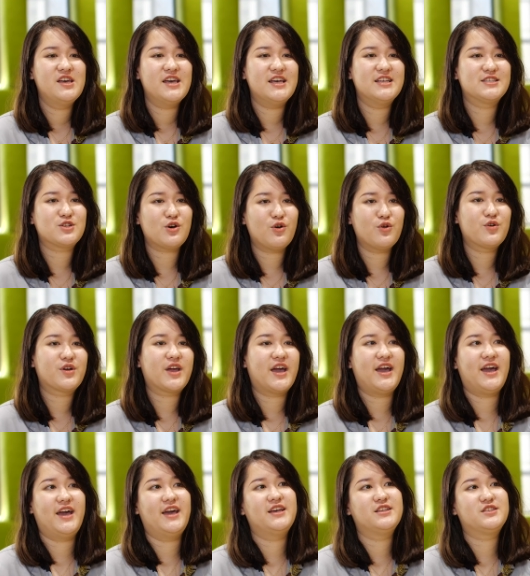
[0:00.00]
it's
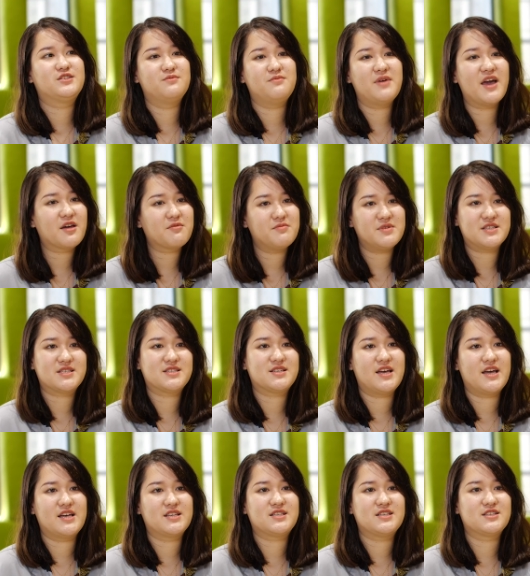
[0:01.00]
okay to make
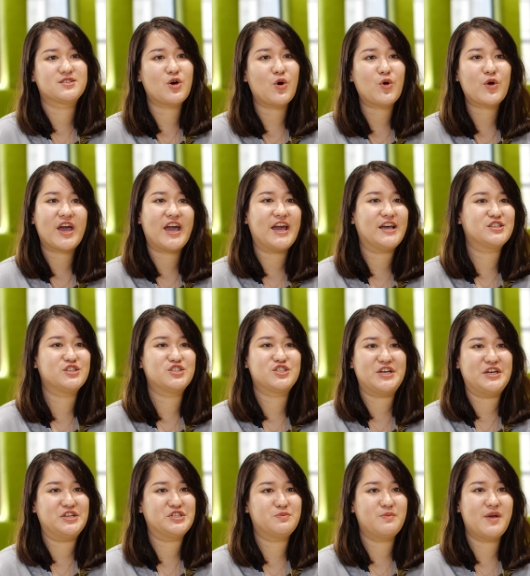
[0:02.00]
mistakes, it's okay to
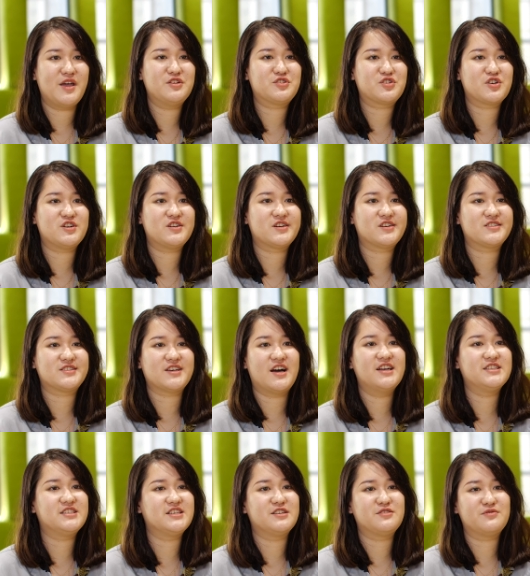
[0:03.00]
change major, because
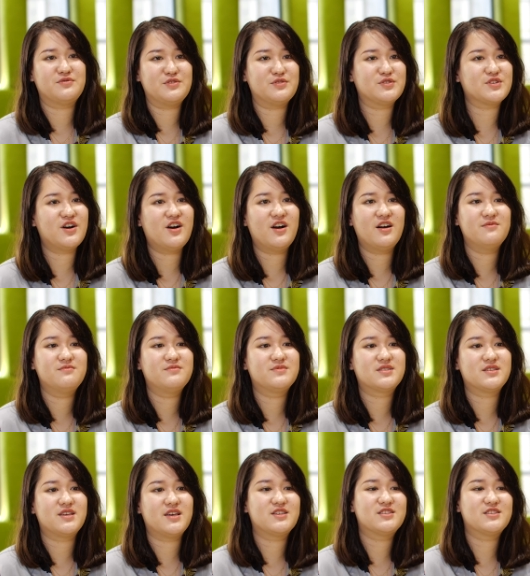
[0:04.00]
I did a few times.